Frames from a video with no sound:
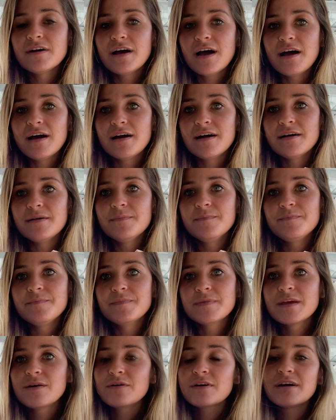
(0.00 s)

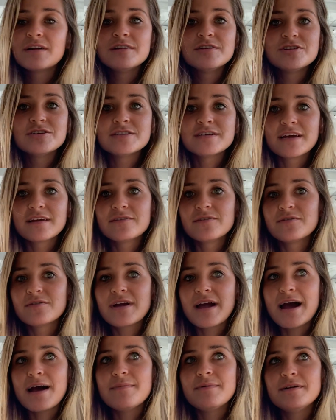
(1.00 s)
They were kind of just like little
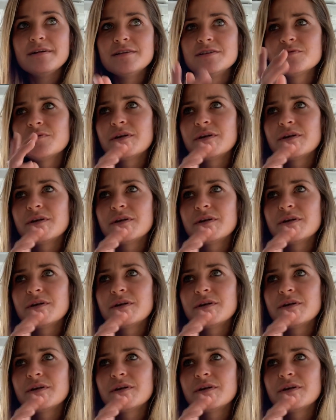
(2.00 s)
cabins.